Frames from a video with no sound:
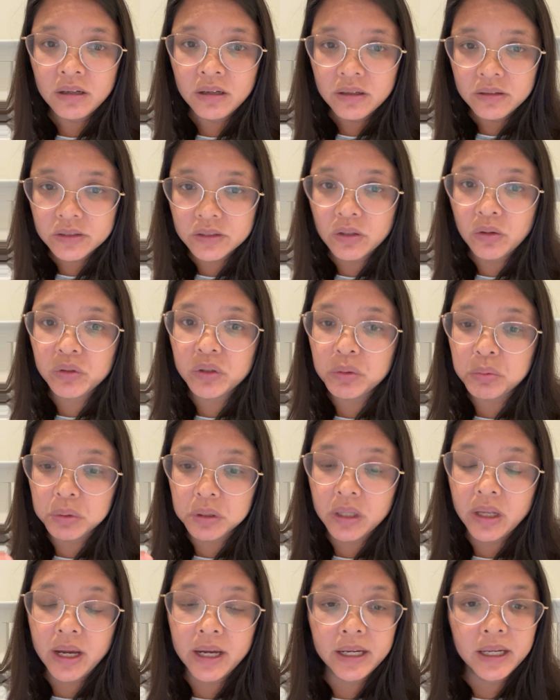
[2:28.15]
So you're
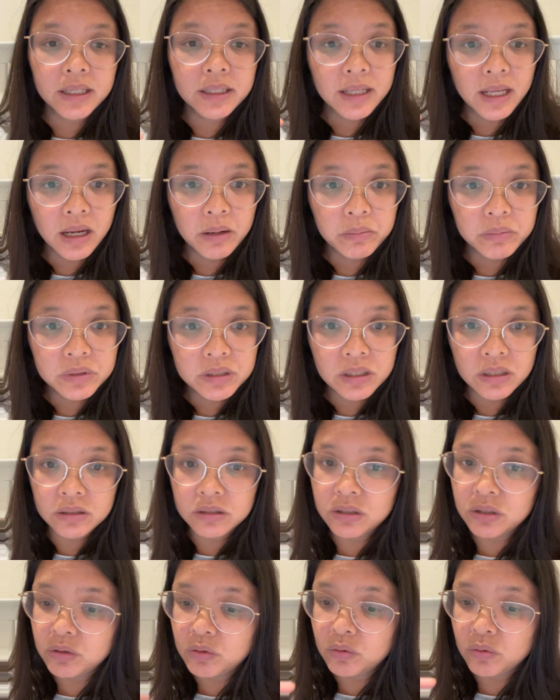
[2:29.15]
relying on them to
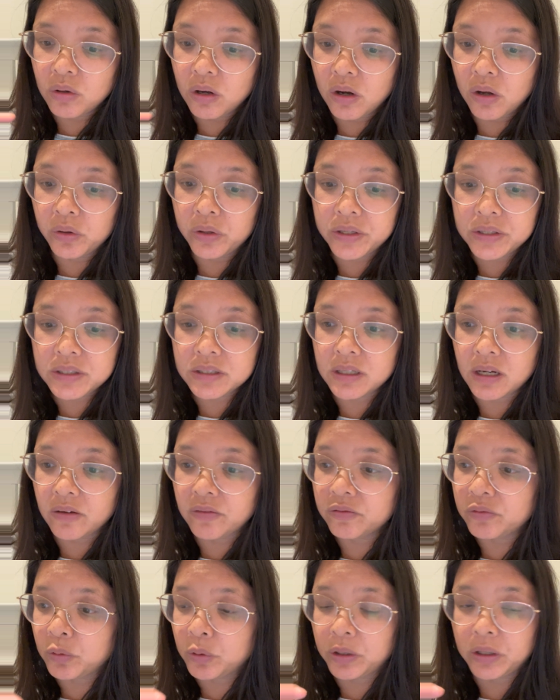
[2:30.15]
do all this stuff
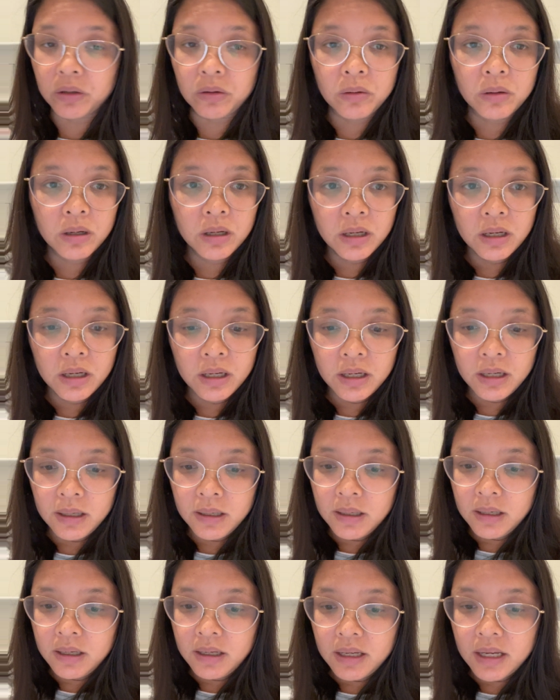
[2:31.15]
for you.
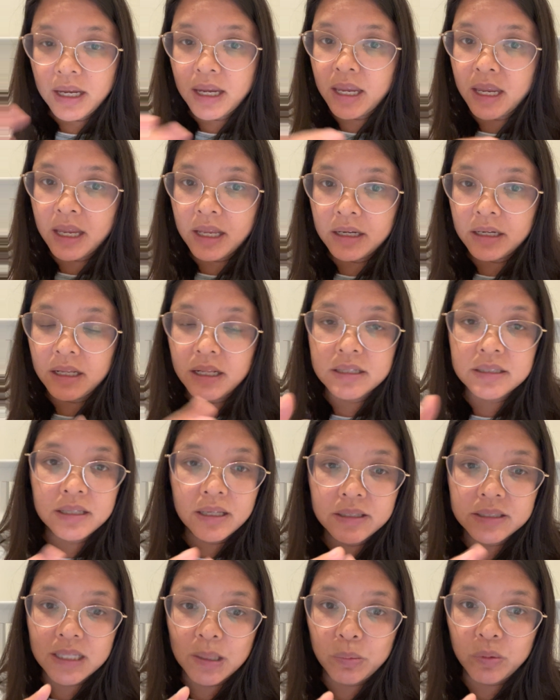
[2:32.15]
And it
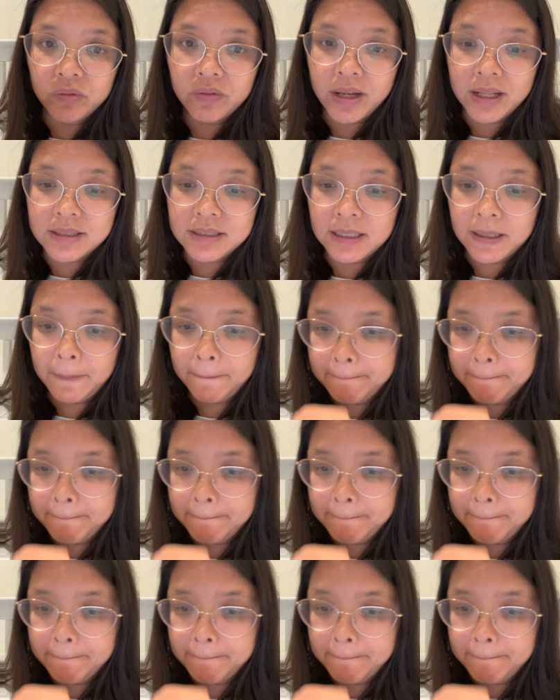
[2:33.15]
syncs up with Etsy.